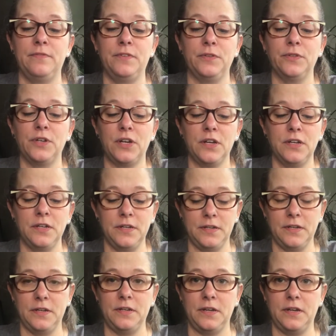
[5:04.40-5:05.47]
you look
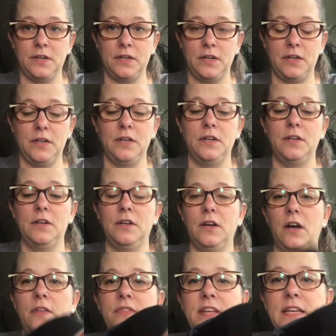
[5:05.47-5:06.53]

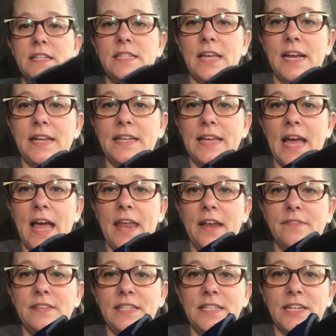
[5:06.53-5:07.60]
on the inside again,
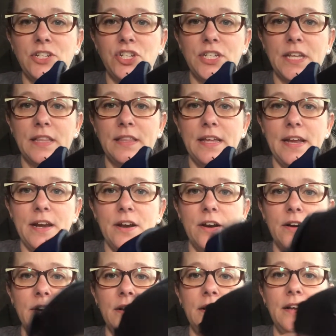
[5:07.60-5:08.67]
I've stitched it
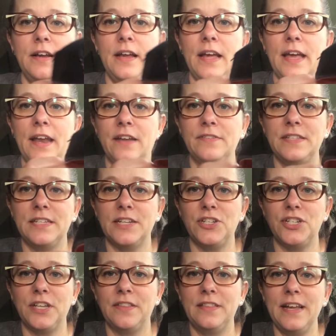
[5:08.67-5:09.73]
there and I've
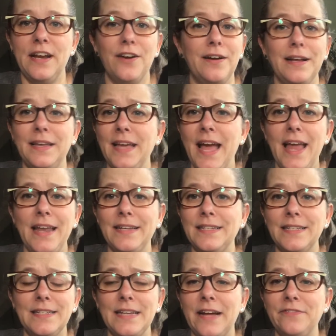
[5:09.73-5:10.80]
stitched it there. Again, it
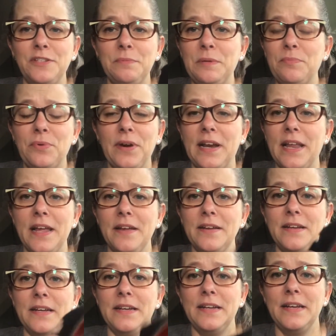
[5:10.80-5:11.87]
doesn't have to be pretty,
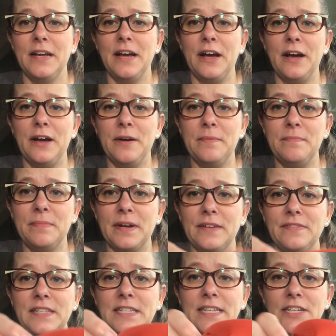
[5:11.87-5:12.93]
but I've
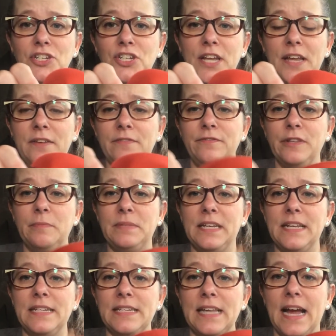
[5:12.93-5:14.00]
stitched it, flipped it
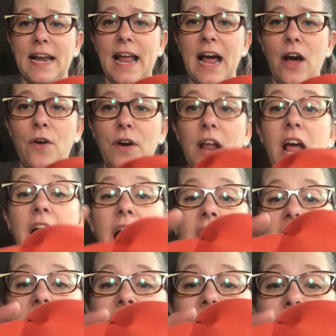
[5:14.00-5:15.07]
inside out.
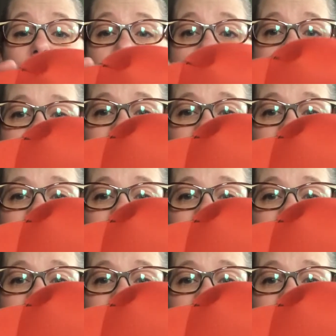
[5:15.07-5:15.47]
I did make a